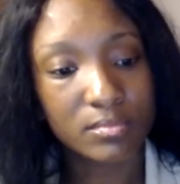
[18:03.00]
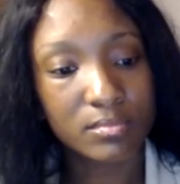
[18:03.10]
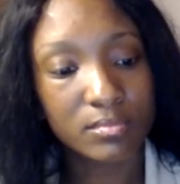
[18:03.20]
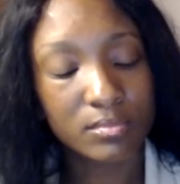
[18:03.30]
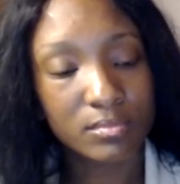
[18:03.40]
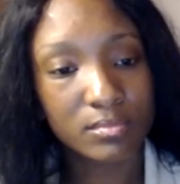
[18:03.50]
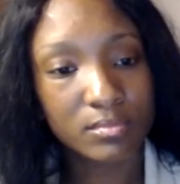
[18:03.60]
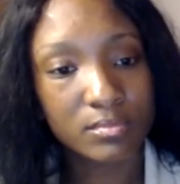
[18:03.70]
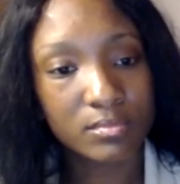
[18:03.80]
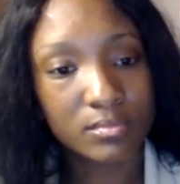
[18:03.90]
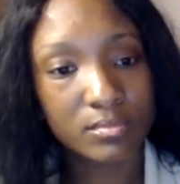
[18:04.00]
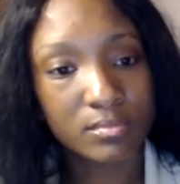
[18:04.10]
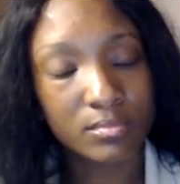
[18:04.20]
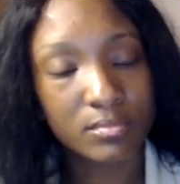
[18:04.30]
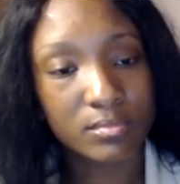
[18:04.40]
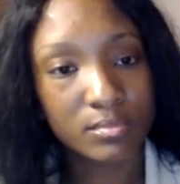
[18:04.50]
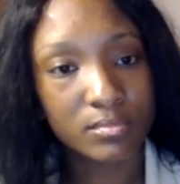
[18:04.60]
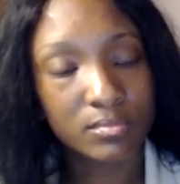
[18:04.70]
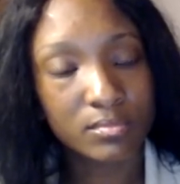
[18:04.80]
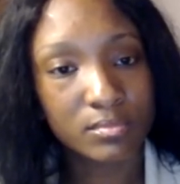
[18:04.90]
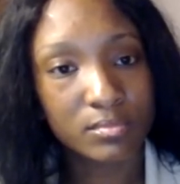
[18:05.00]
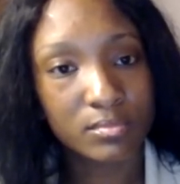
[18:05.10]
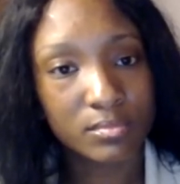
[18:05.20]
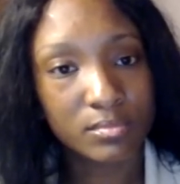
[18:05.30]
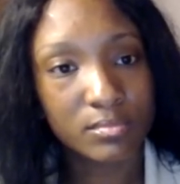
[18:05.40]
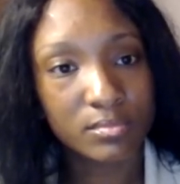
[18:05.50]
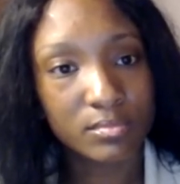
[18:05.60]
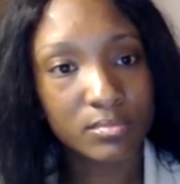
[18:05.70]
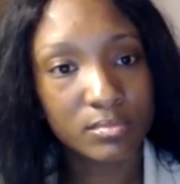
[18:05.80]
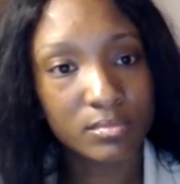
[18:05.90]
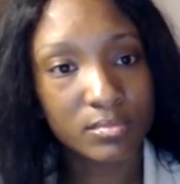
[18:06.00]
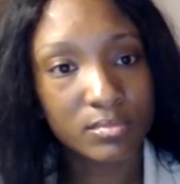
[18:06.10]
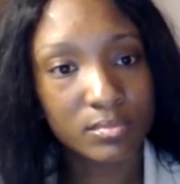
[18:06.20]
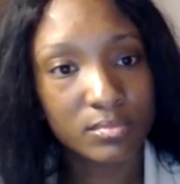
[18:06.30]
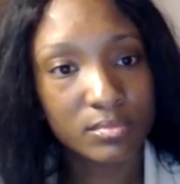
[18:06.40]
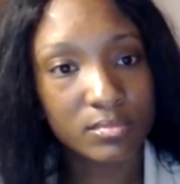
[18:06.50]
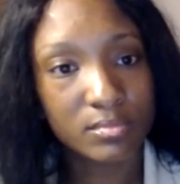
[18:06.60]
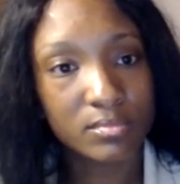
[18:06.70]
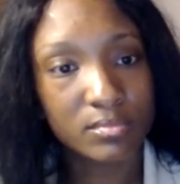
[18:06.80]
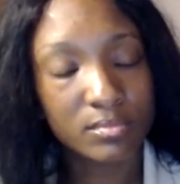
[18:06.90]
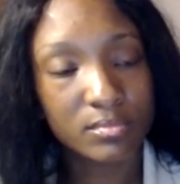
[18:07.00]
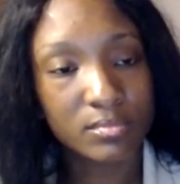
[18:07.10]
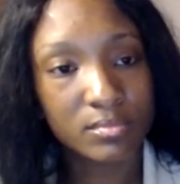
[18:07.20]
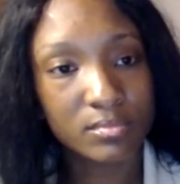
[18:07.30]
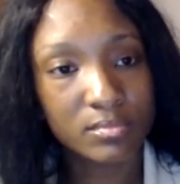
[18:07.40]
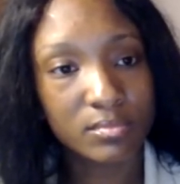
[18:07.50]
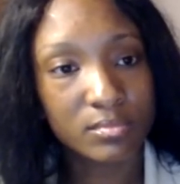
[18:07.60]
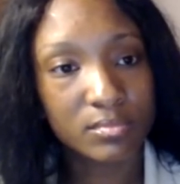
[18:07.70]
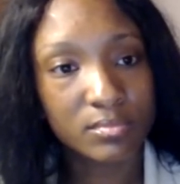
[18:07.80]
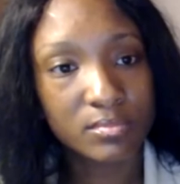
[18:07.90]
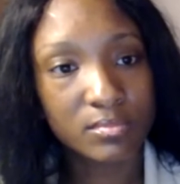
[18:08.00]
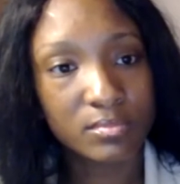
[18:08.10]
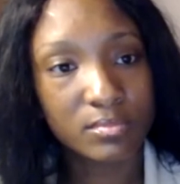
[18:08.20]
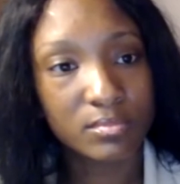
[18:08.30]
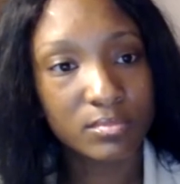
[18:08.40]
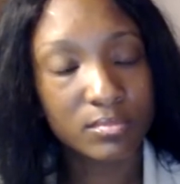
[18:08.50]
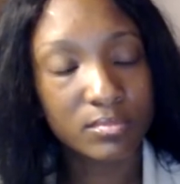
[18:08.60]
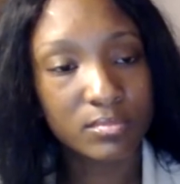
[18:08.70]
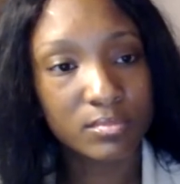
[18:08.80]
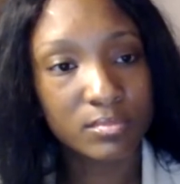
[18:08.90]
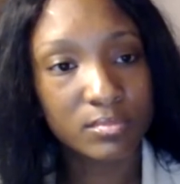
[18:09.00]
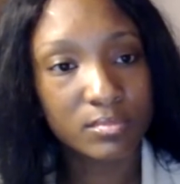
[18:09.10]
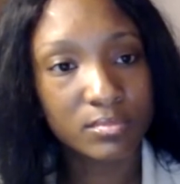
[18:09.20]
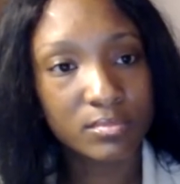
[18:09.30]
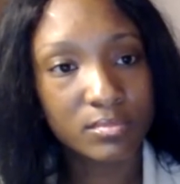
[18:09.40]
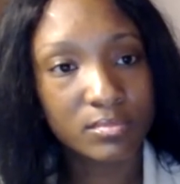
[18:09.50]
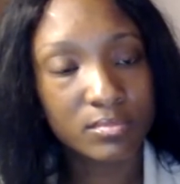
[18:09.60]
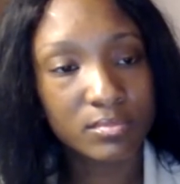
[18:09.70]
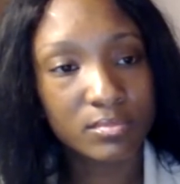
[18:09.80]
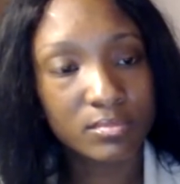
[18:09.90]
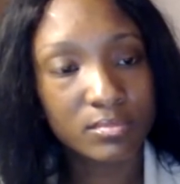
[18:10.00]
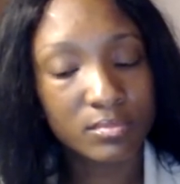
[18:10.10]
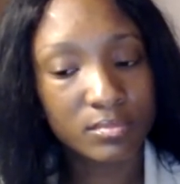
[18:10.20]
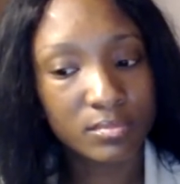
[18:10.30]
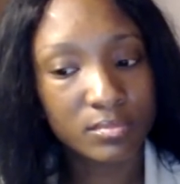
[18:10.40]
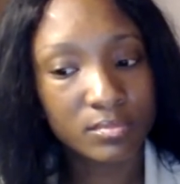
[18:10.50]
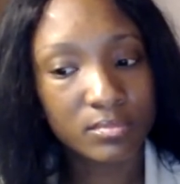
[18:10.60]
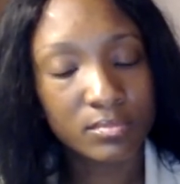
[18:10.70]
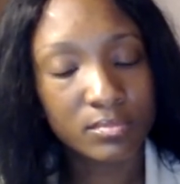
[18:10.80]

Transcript: This person isn't speaking.